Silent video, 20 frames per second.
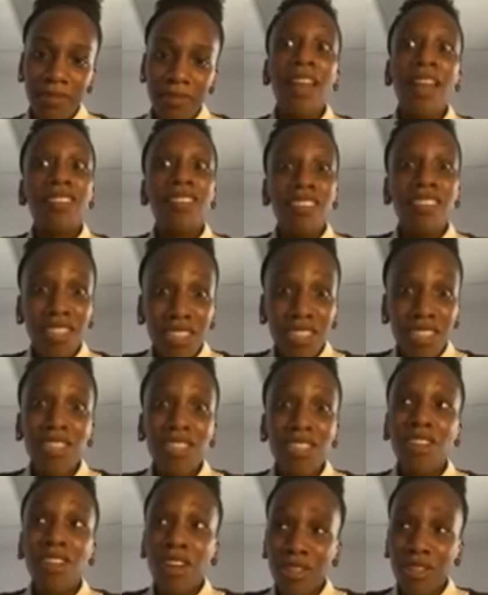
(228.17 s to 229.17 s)
And then
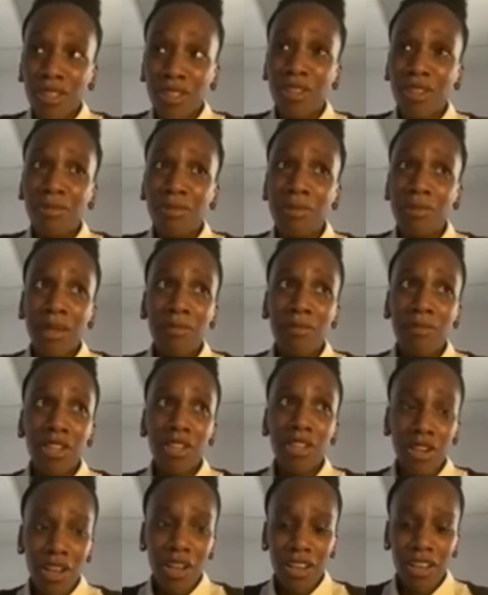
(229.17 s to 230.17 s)
to also maybe
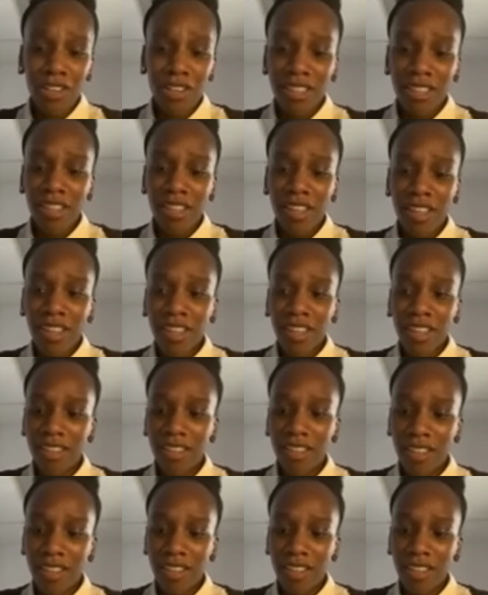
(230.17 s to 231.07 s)
understand